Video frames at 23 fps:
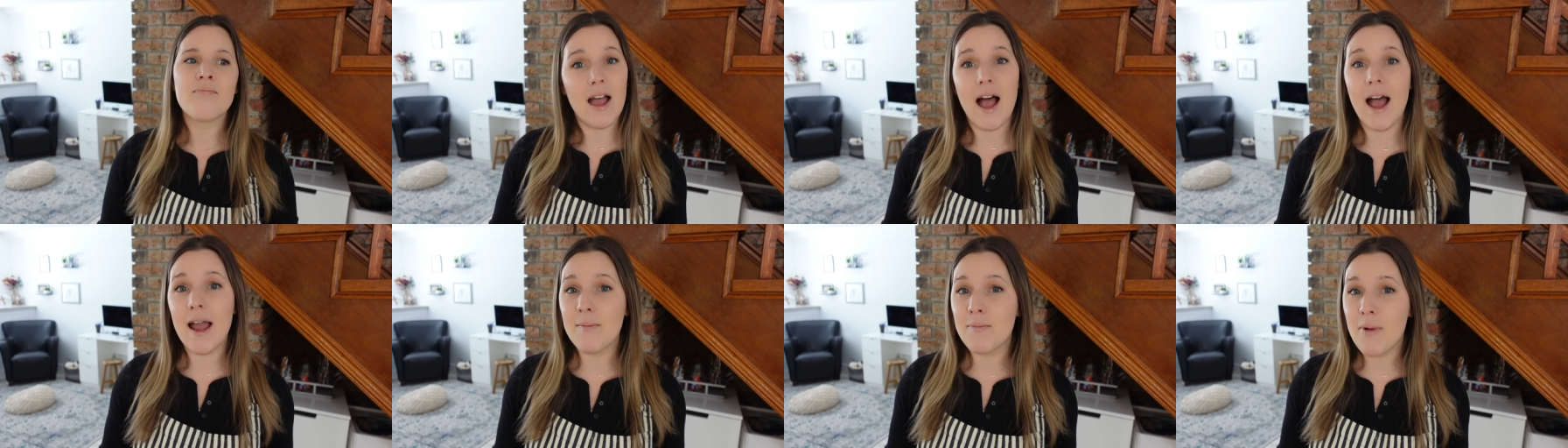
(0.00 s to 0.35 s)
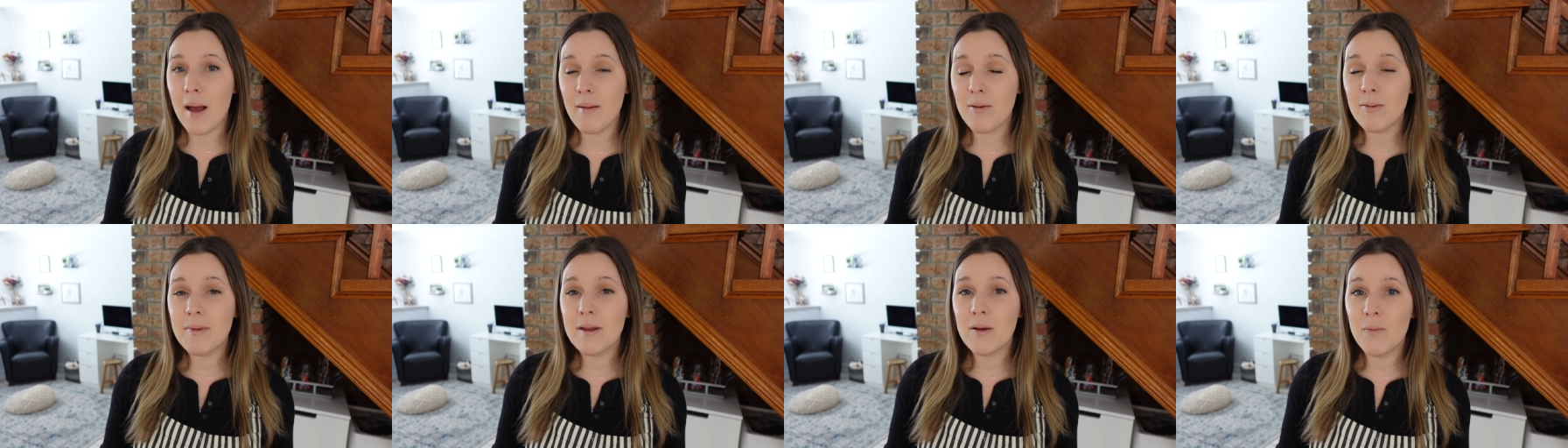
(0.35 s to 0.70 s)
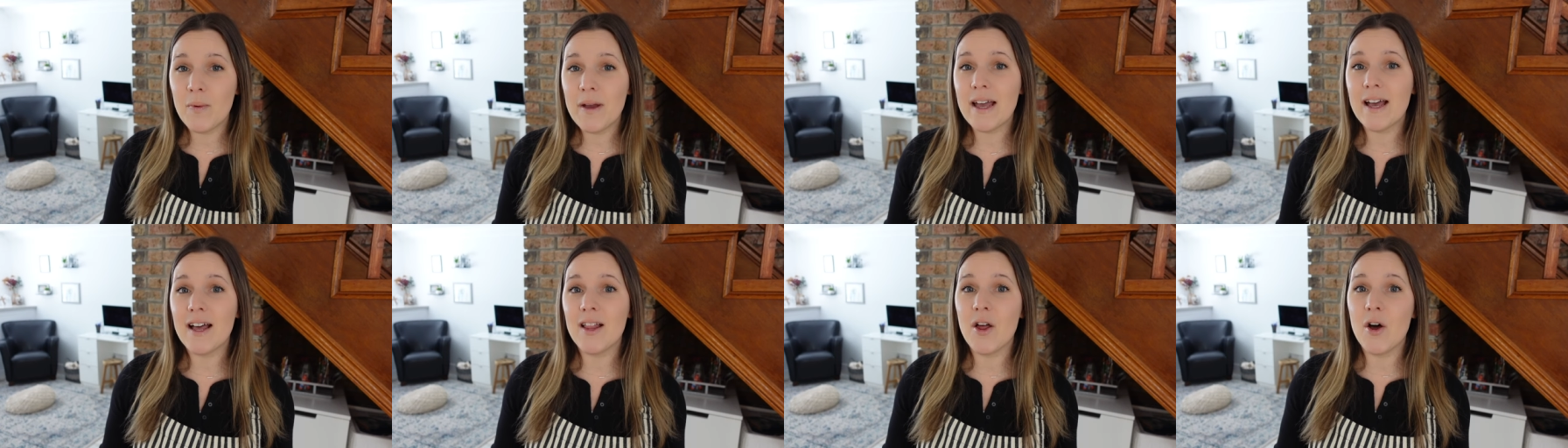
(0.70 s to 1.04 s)
I probably
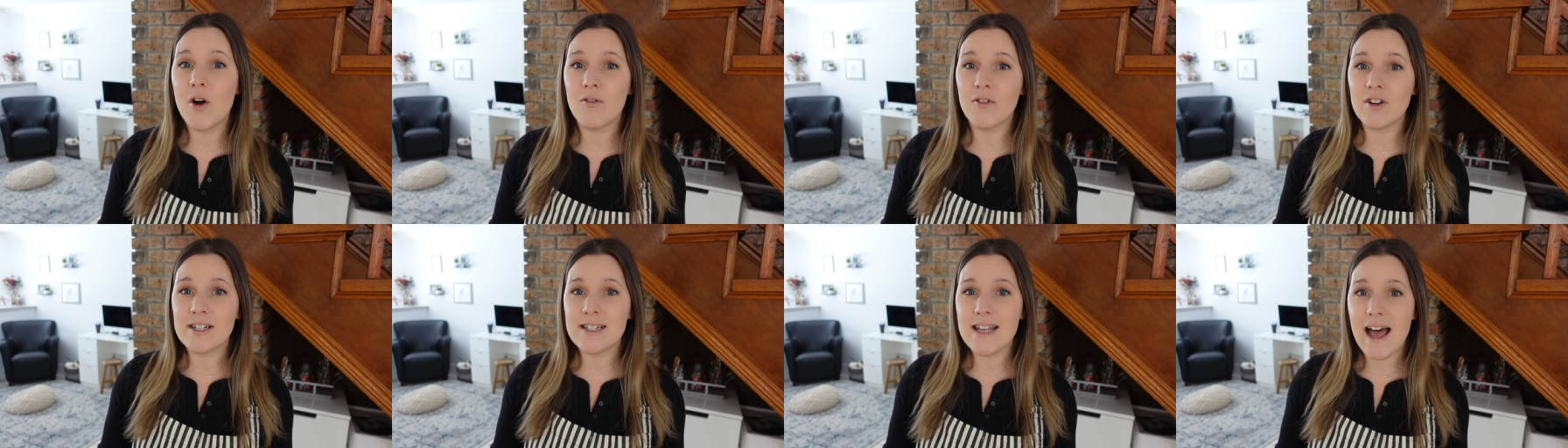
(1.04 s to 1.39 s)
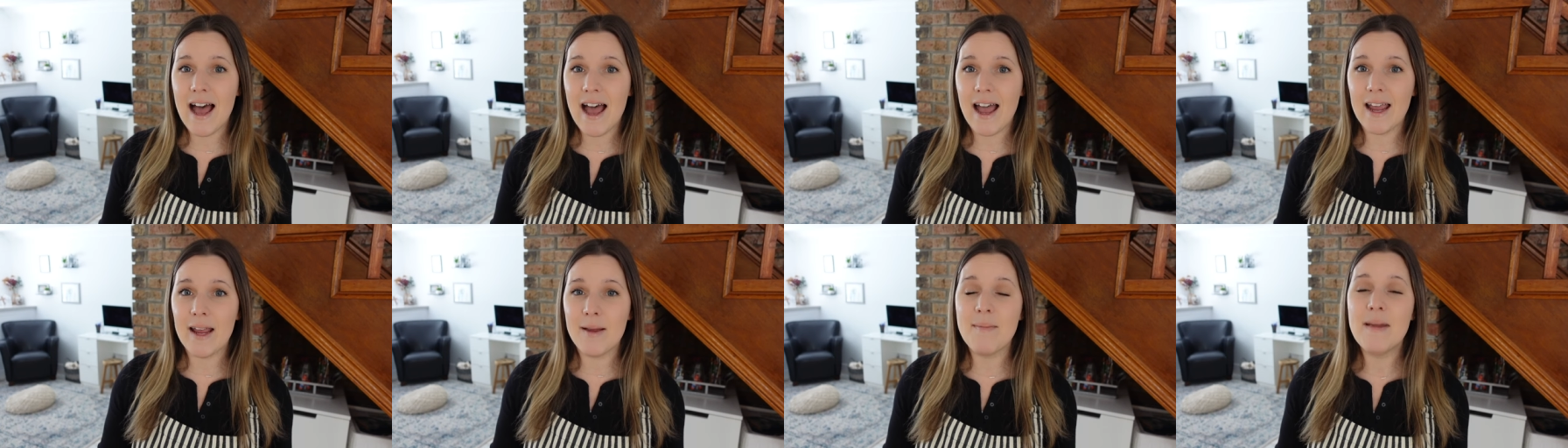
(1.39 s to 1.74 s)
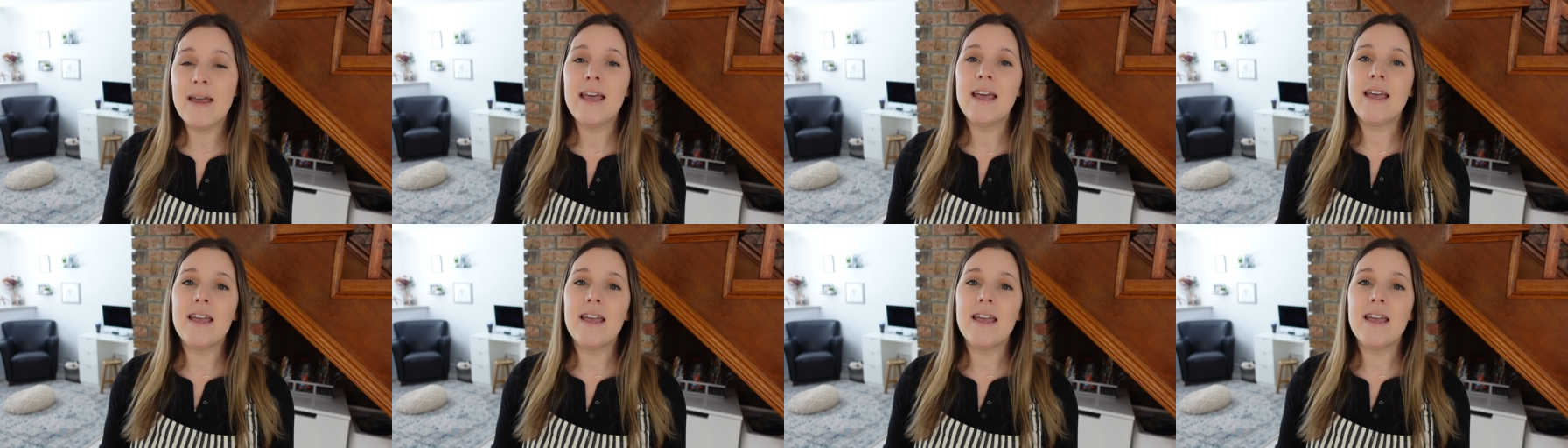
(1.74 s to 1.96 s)
will over time,